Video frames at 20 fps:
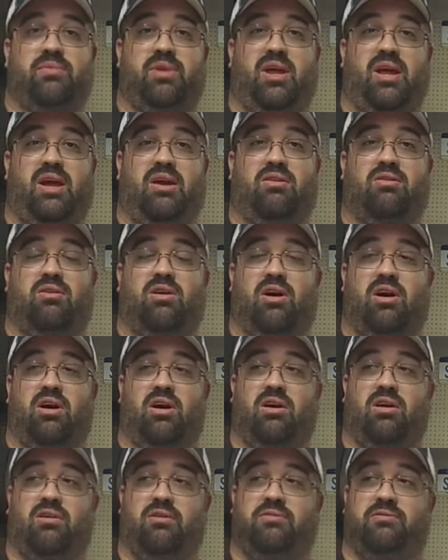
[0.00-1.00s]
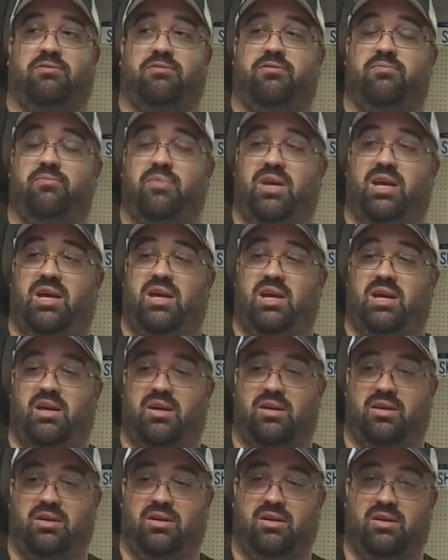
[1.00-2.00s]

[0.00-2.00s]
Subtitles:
now of me